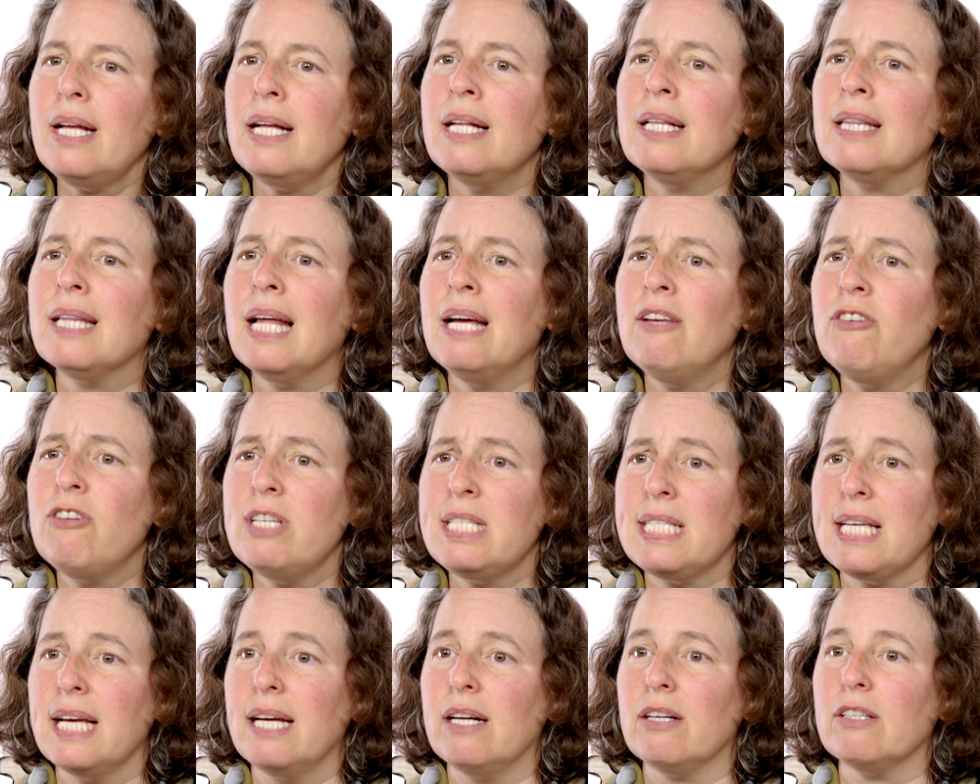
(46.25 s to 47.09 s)

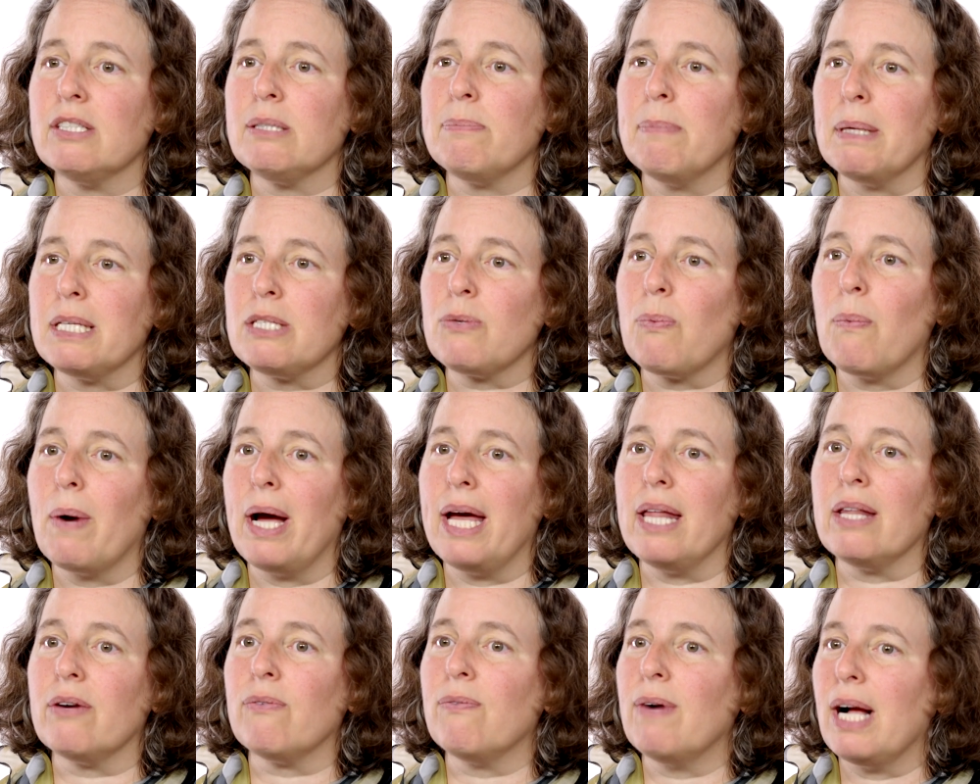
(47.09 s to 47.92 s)
legislators must
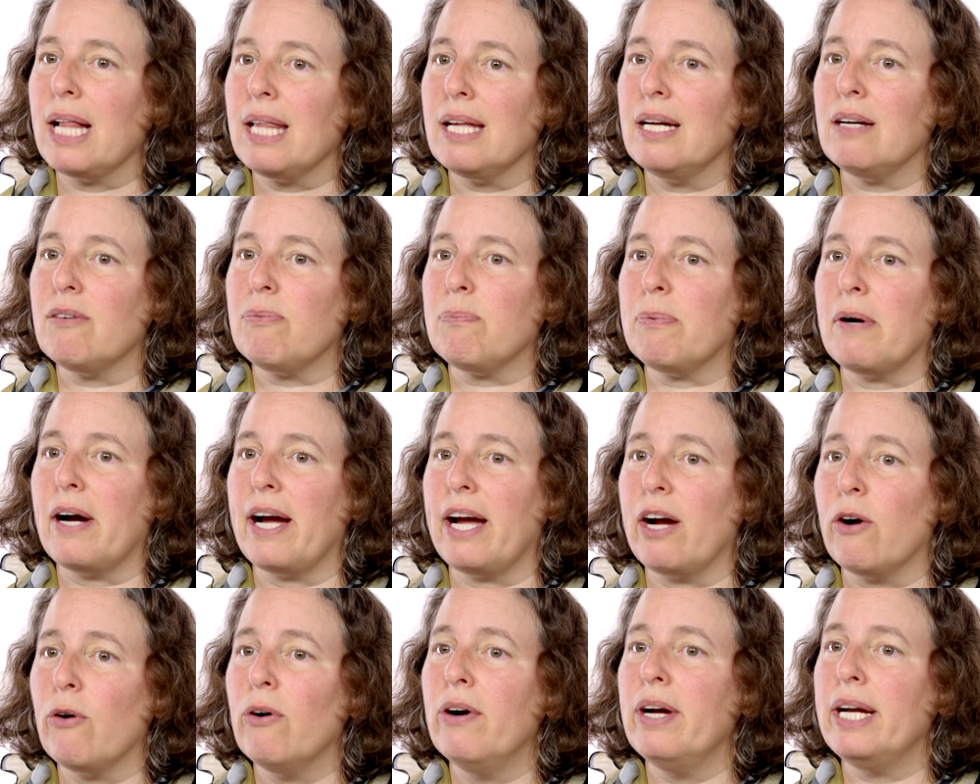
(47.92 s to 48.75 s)
weigh the relative
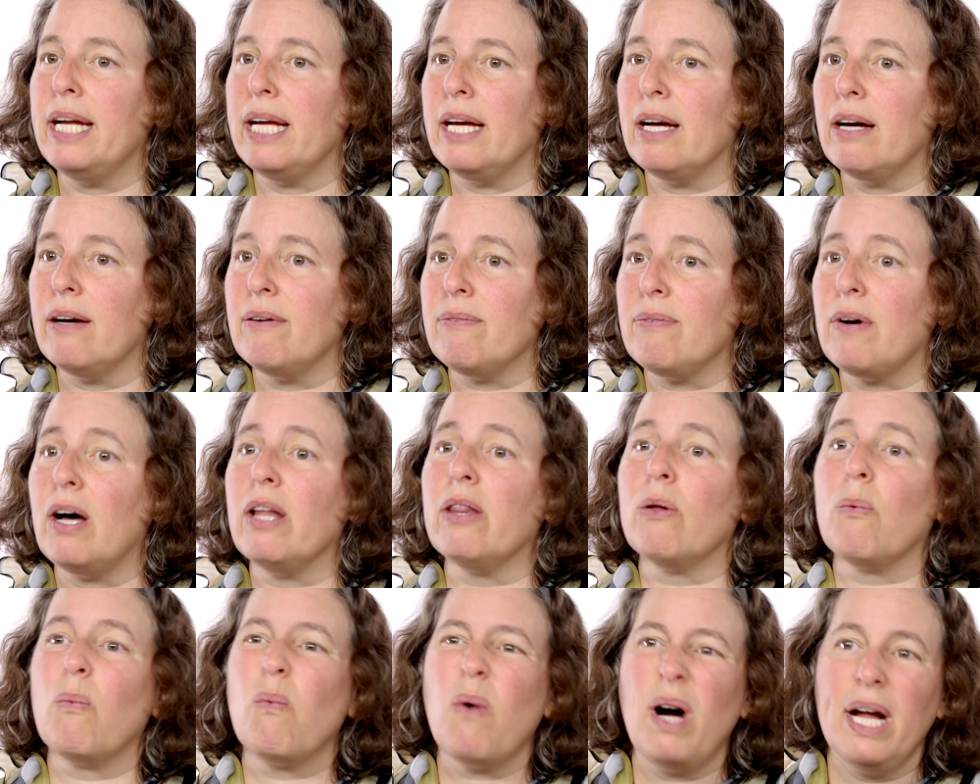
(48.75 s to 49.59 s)
priority of, on
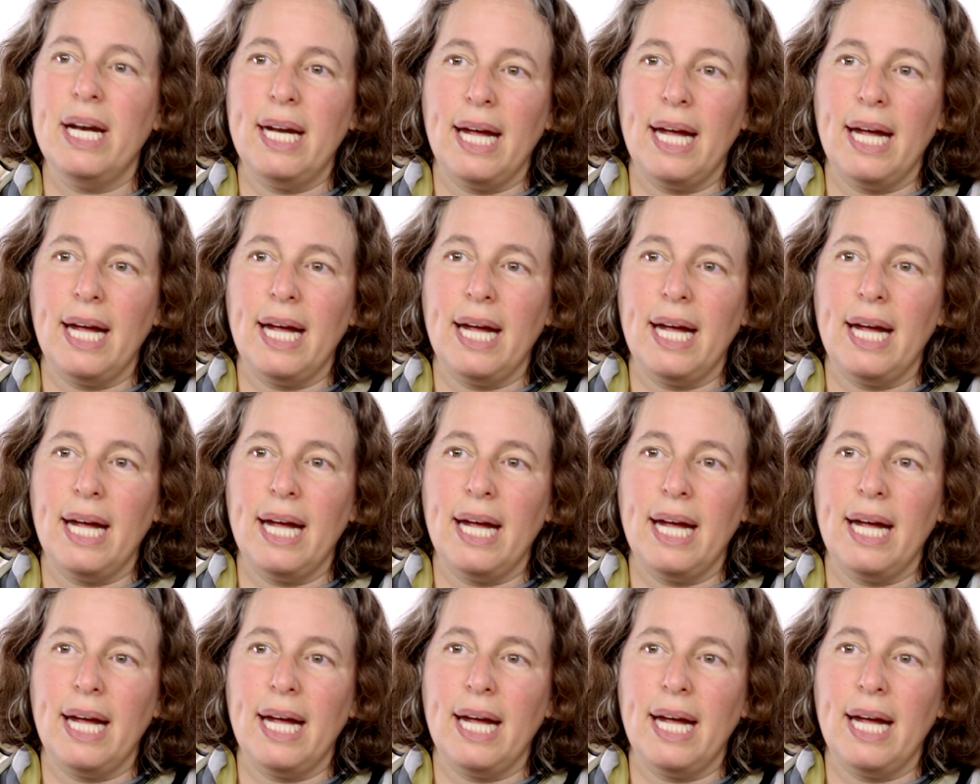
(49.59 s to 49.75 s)
the one